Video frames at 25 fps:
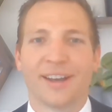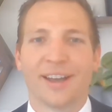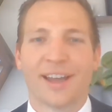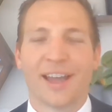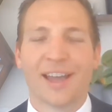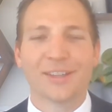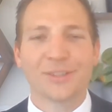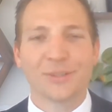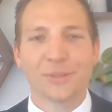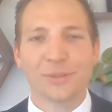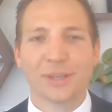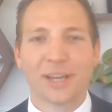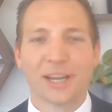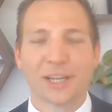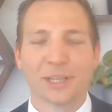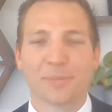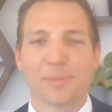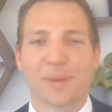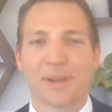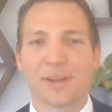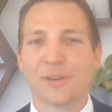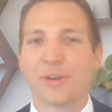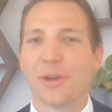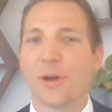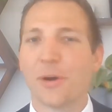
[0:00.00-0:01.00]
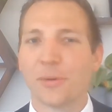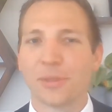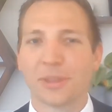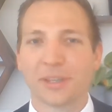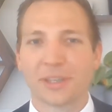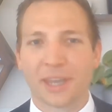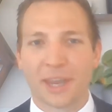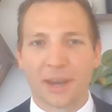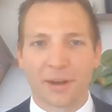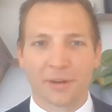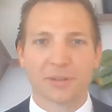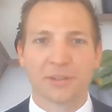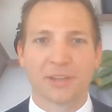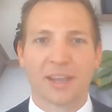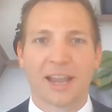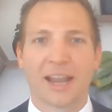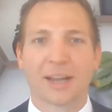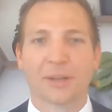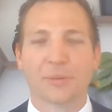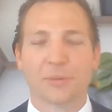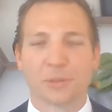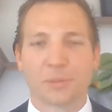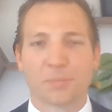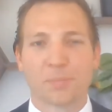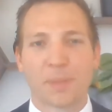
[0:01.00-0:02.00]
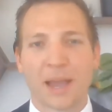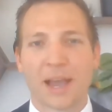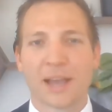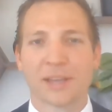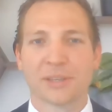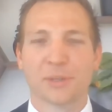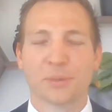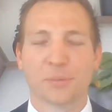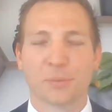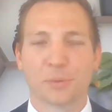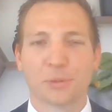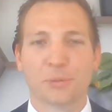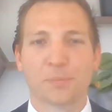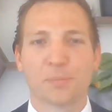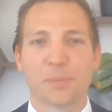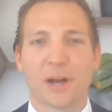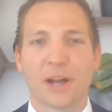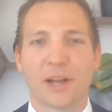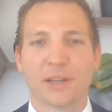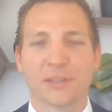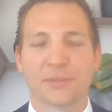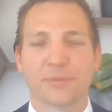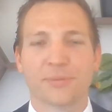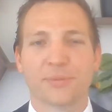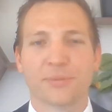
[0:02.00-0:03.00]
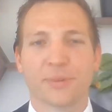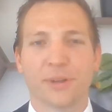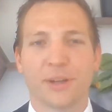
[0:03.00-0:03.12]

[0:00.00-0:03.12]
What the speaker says: As you guys may know, the CARES Act was passed in response